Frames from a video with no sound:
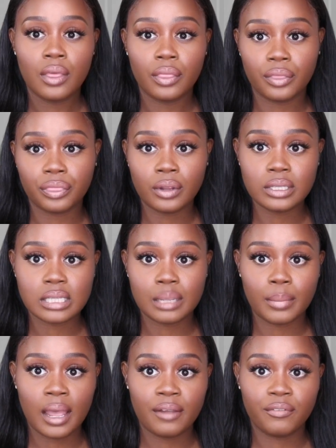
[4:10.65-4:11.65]
the
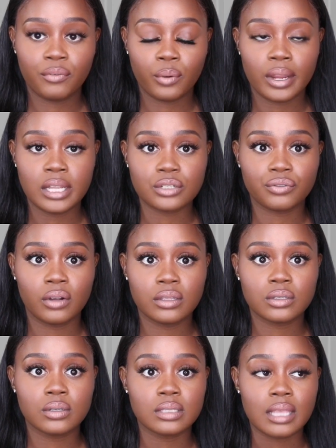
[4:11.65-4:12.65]
13 by 4 inch
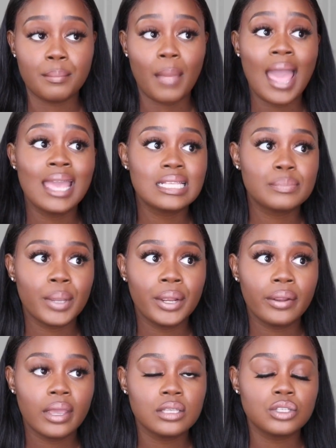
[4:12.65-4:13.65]
frontals in my
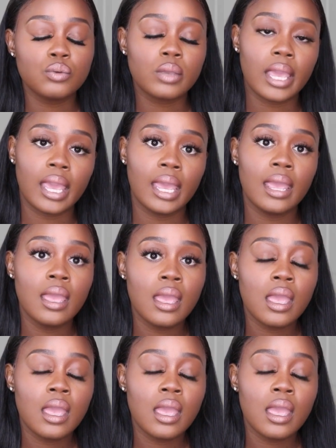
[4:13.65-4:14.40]
experience you can't